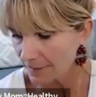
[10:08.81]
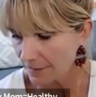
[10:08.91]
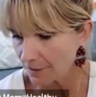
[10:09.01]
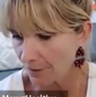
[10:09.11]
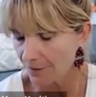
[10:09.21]

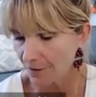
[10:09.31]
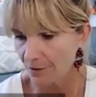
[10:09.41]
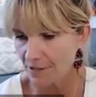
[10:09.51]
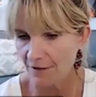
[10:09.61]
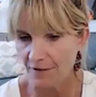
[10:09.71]

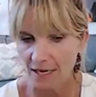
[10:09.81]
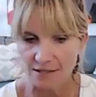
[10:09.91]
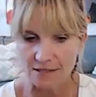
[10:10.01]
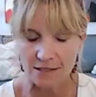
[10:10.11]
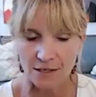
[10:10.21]
Those of
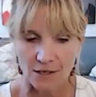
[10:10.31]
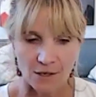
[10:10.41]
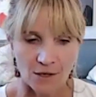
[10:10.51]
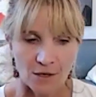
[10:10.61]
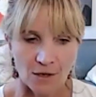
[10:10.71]
us
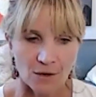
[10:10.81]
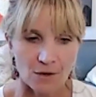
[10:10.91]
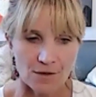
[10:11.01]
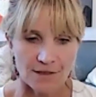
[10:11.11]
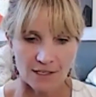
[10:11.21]

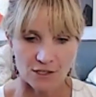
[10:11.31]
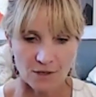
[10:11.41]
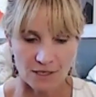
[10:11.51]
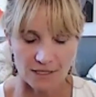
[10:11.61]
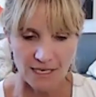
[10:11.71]
who think
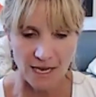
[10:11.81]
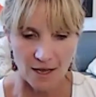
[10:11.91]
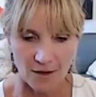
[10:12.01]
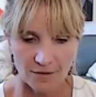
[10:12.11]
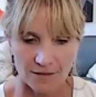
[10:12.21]
to
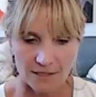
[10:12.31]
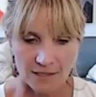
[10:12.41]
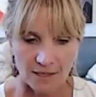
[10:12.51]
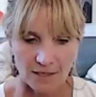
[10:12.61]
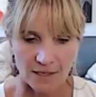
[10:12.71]
ourselves,